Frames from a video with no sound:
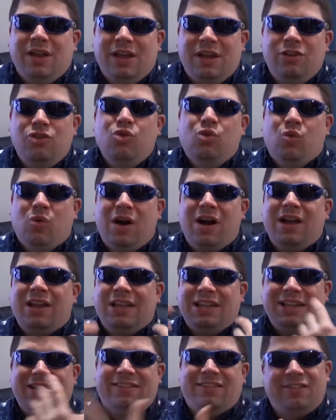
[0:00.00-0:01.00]
you
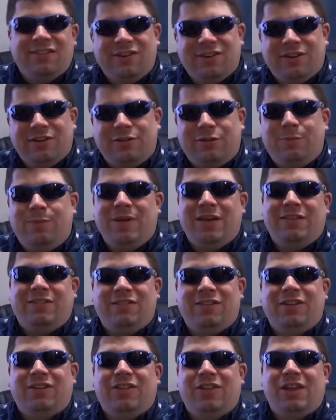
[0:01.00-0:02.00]
want listeners,
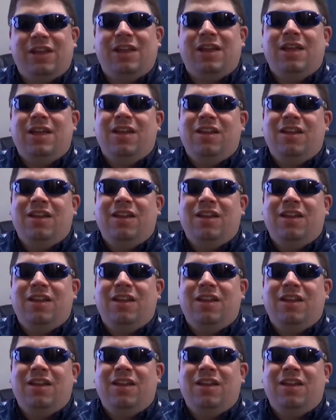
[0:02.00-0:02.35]
basically.